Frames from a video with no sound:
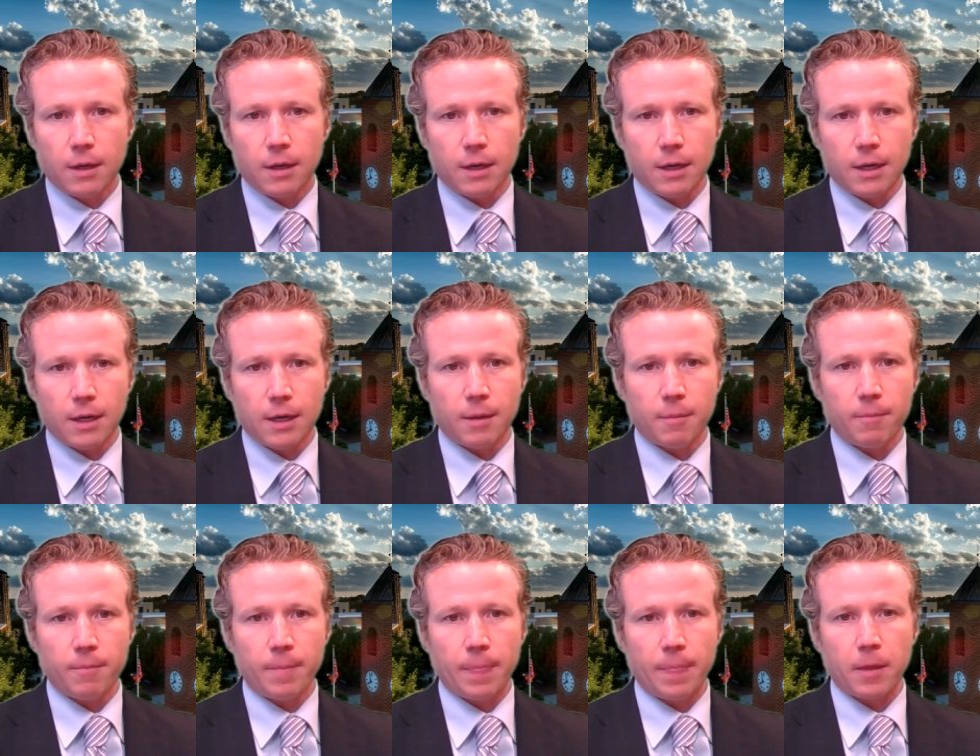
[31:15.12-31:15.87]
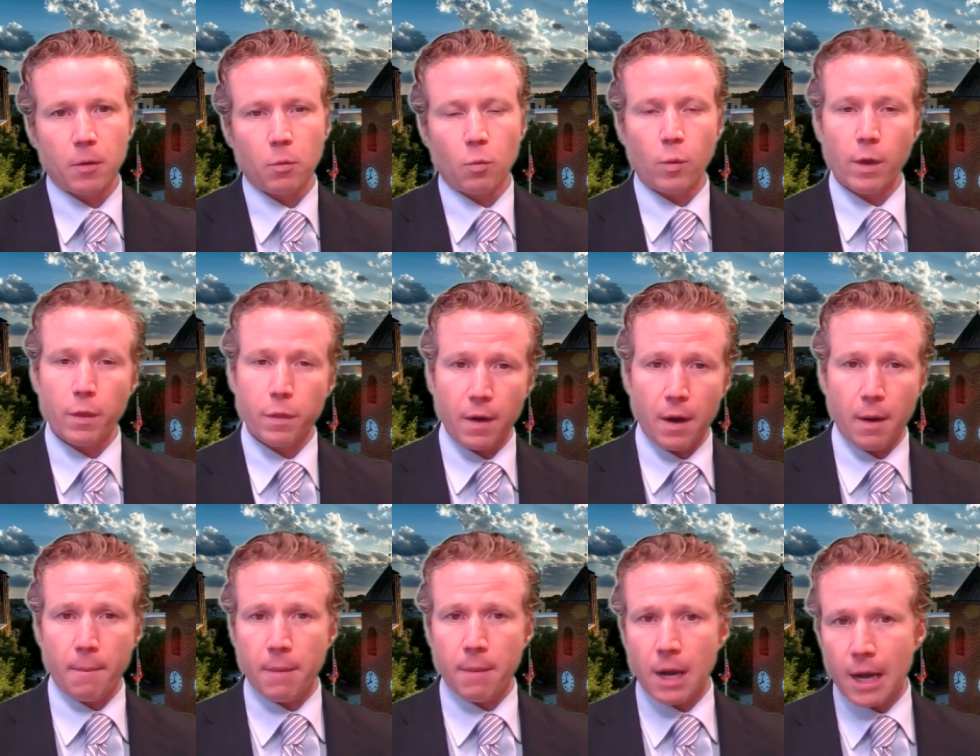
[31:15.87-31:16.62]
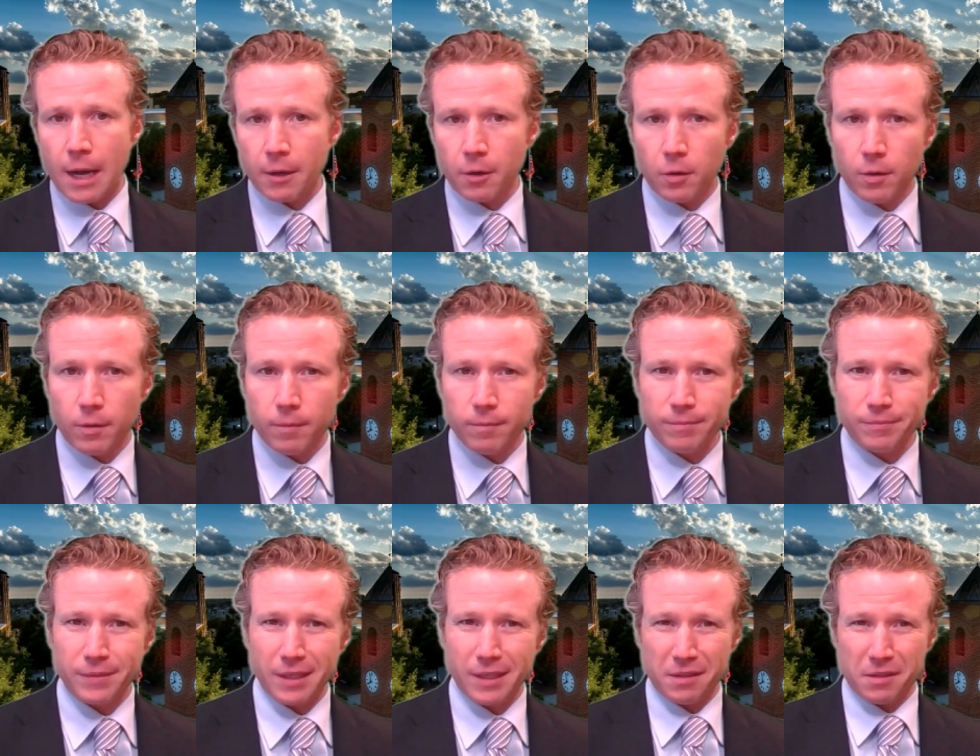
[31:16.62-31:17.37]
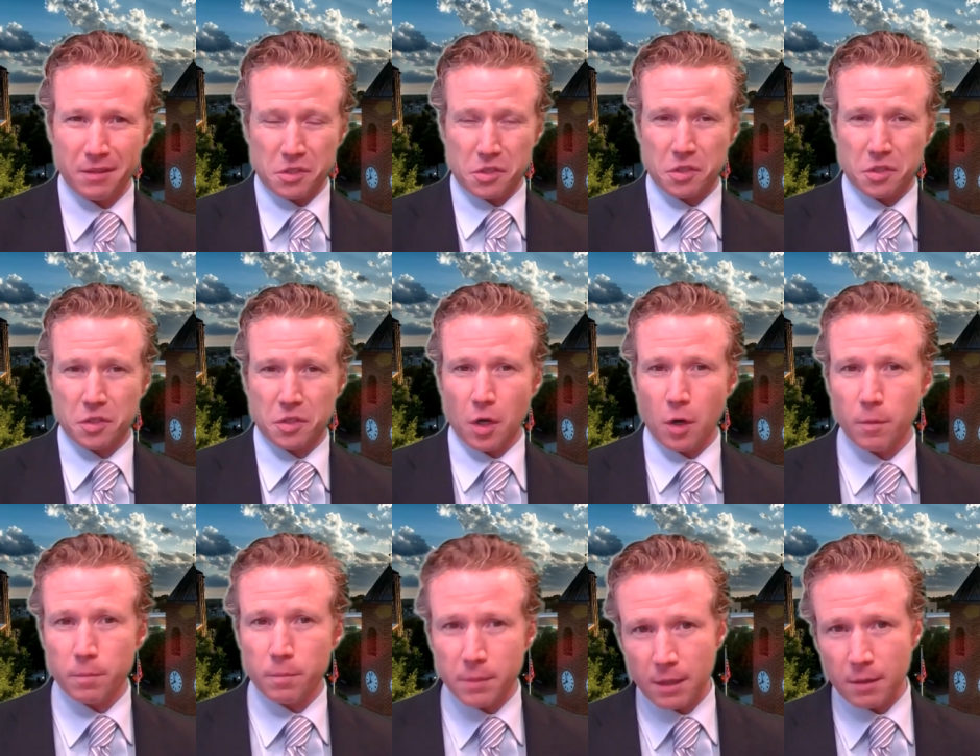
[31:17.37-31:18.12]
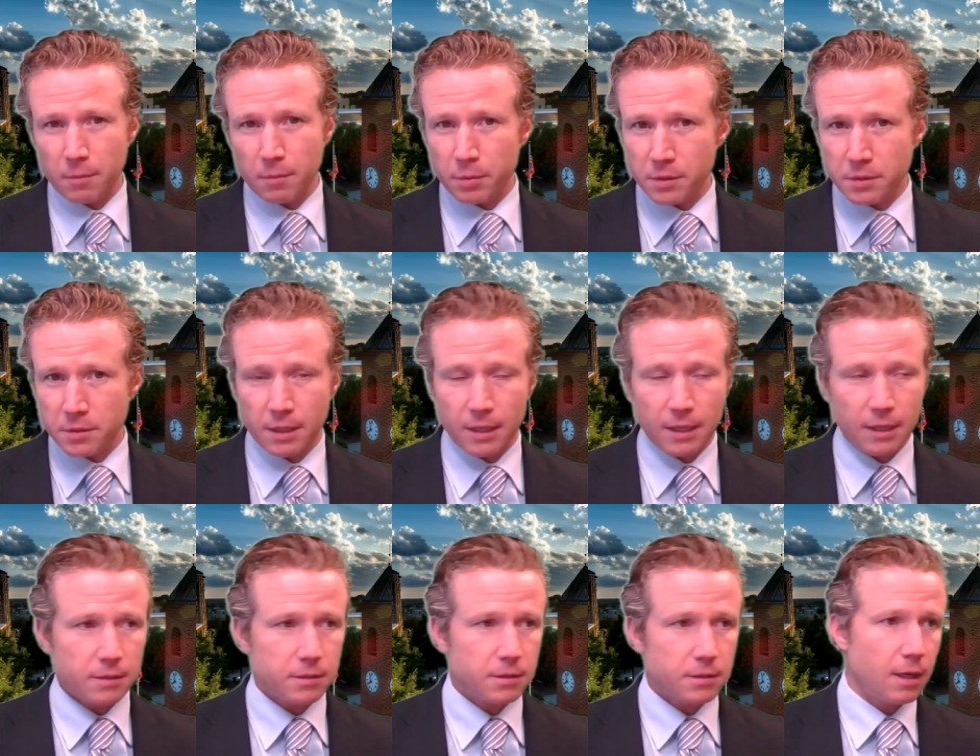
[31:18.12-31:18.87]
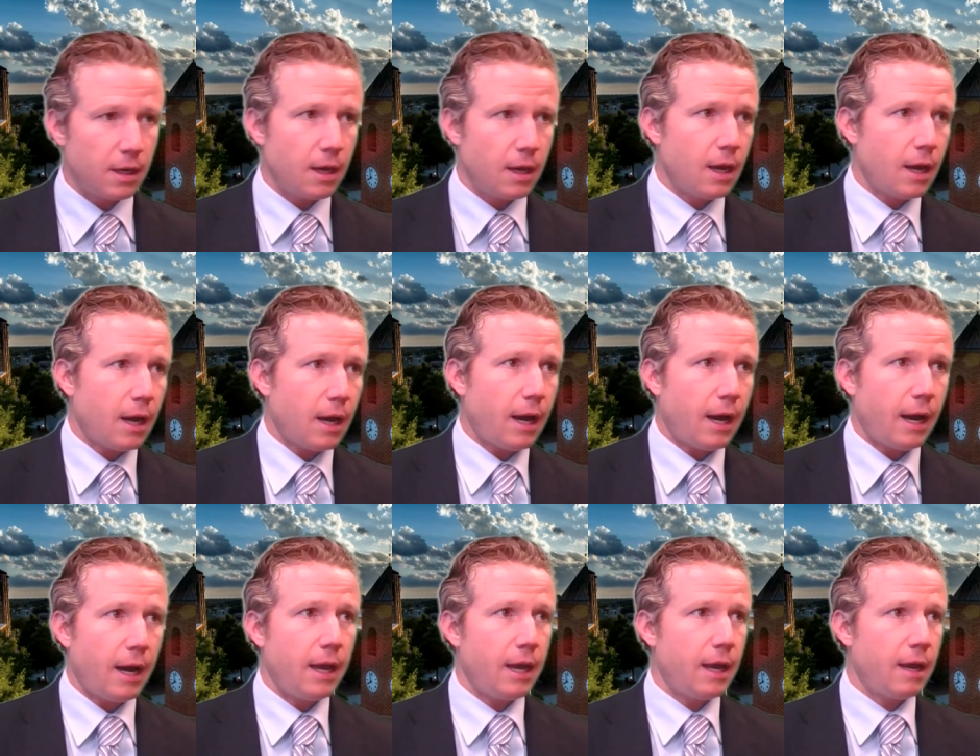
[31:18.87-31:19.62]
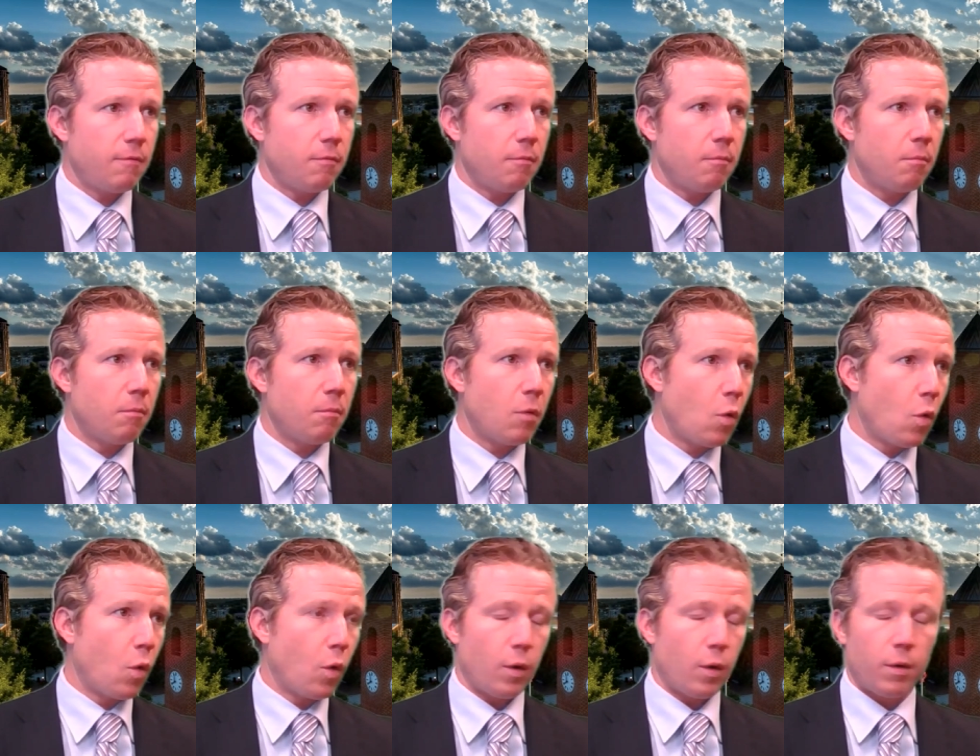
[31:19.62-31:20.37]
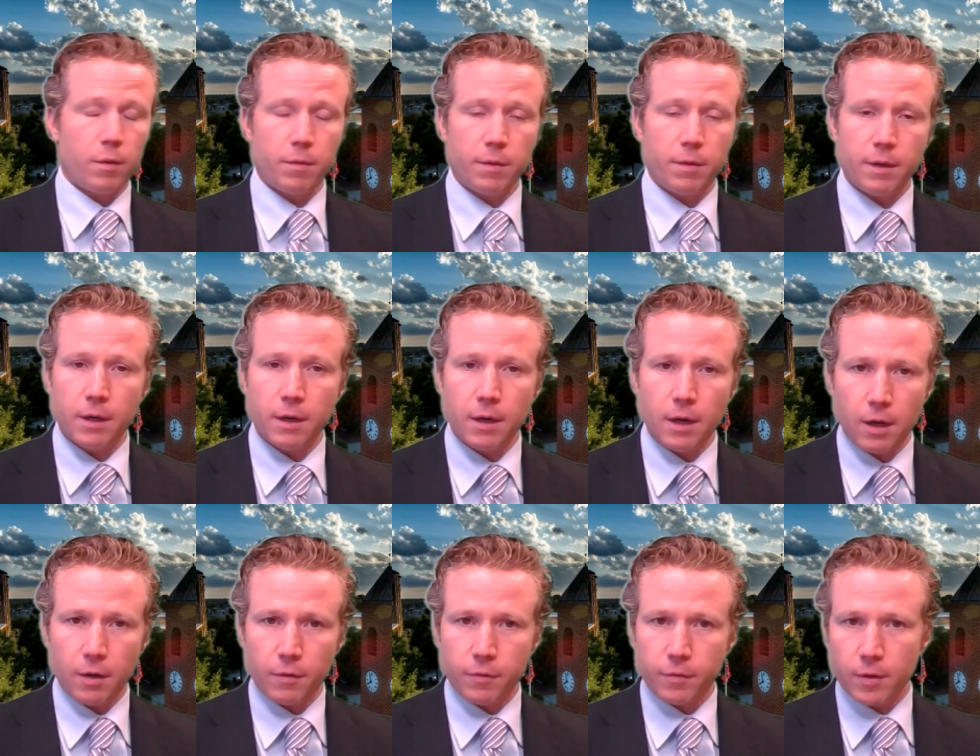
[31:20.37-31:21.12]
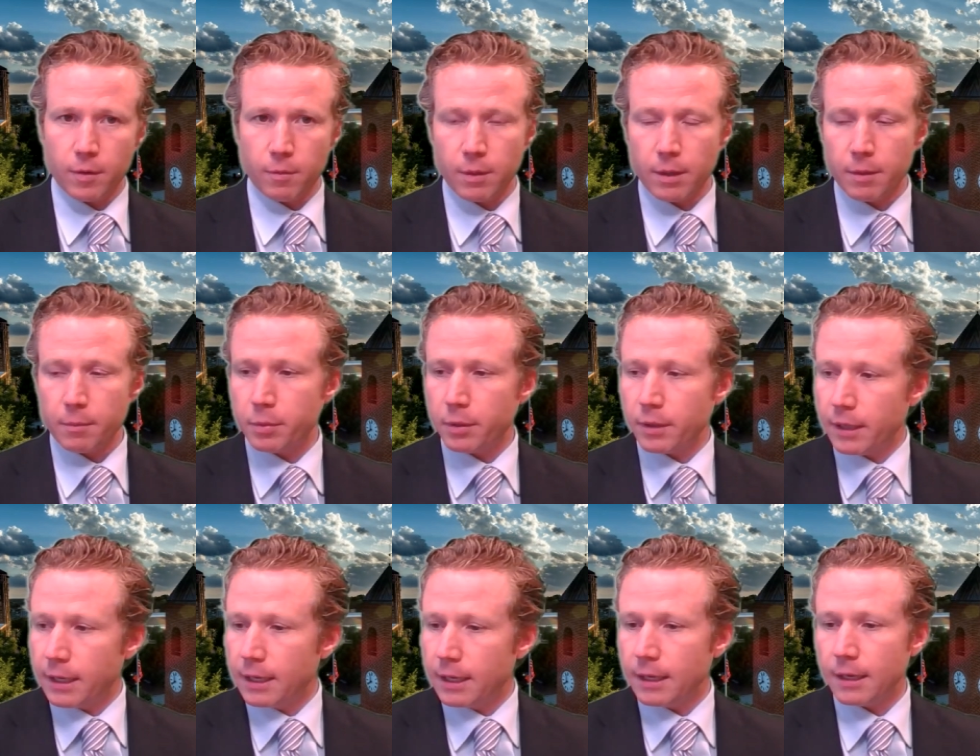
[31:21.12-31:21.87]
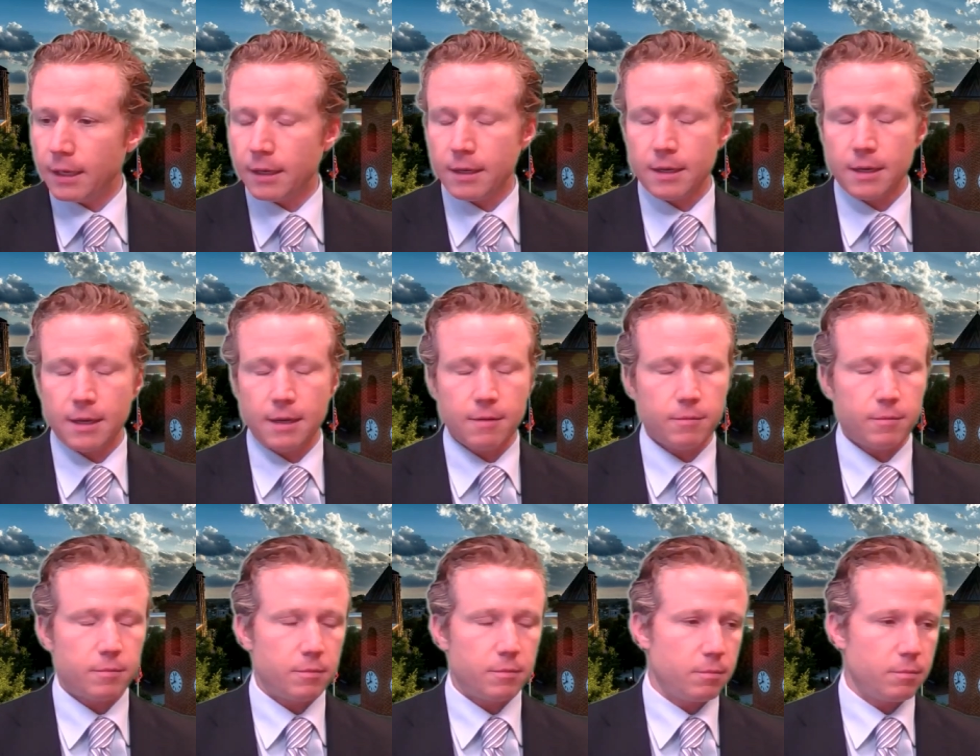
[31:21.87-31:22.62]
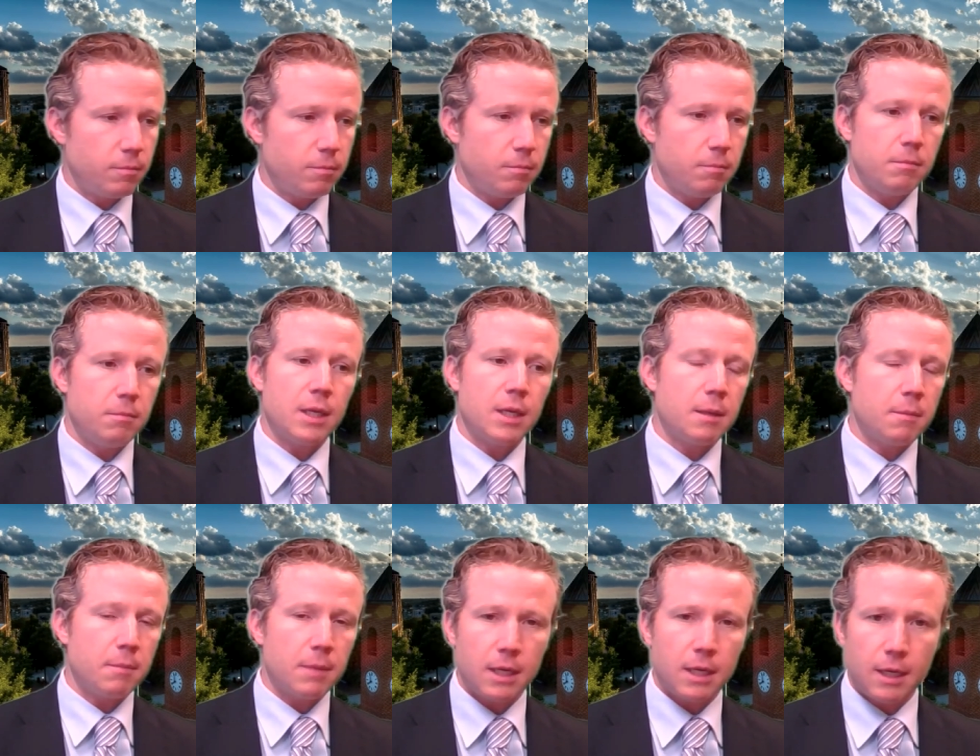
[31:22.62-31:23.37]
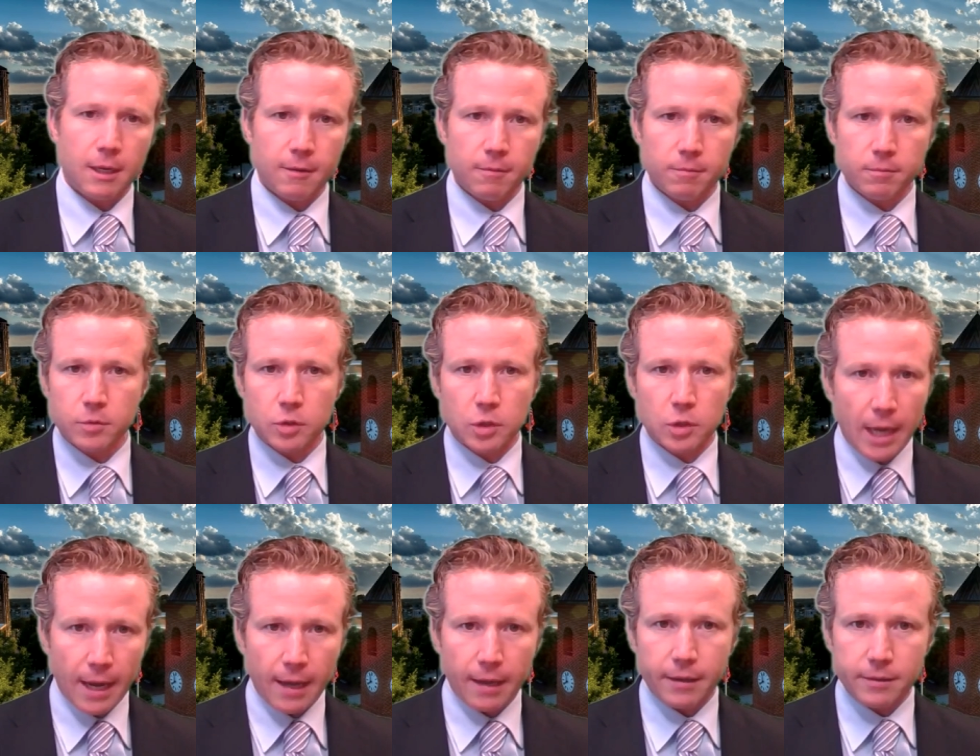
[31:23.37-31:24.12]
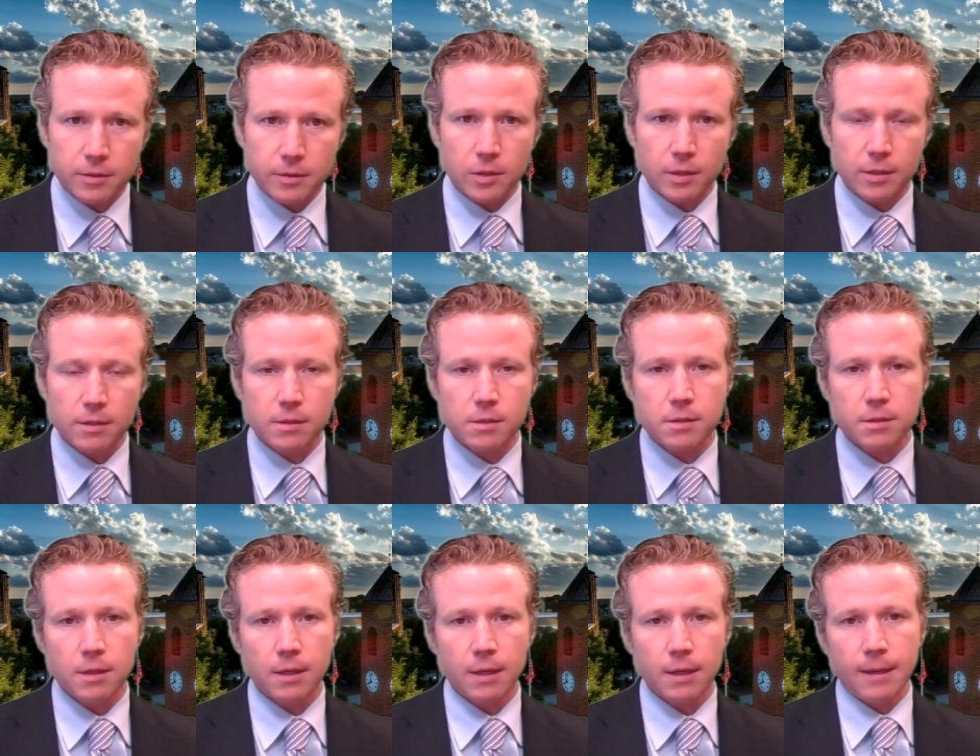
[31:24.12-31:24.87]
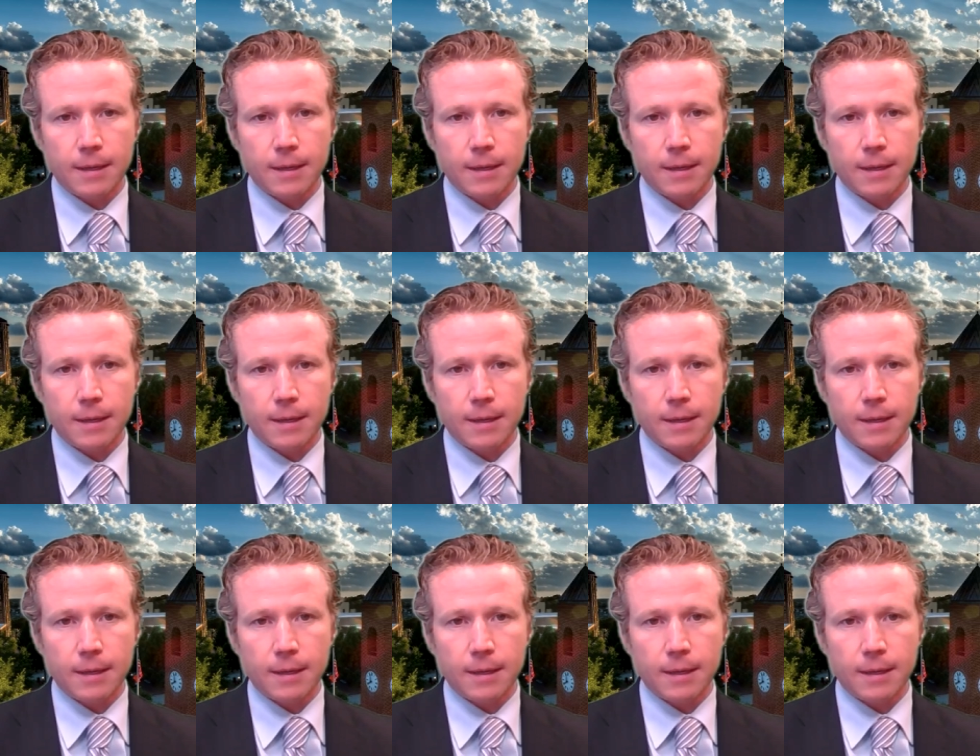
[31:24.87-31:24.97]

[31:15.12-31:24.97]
Um, with our model and the scope that it presents, I have more than enough on my plate. I have many, many challenges,